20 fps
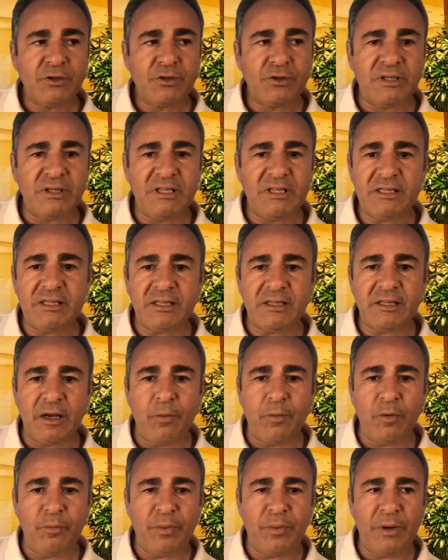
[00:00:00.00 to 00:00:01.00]
So this is the
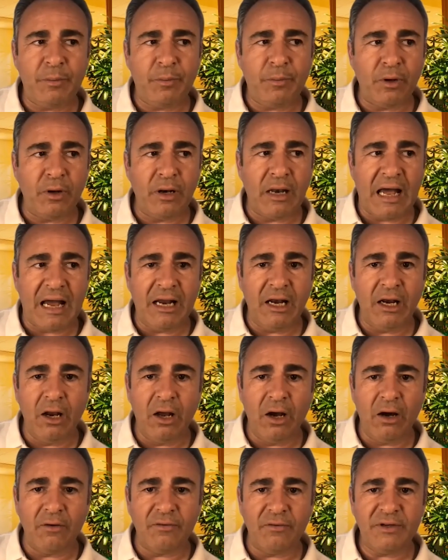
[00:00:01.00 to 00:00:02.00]
type of people I
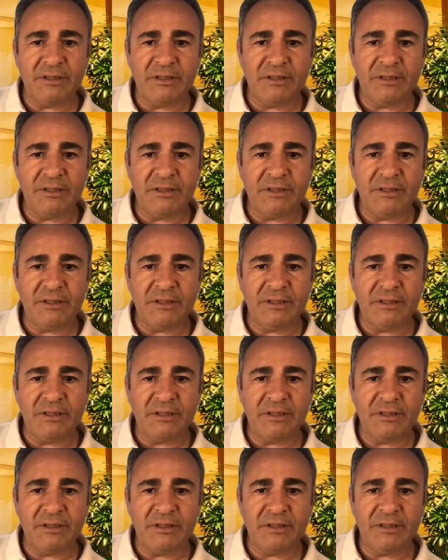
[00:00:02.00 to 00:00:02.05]
love.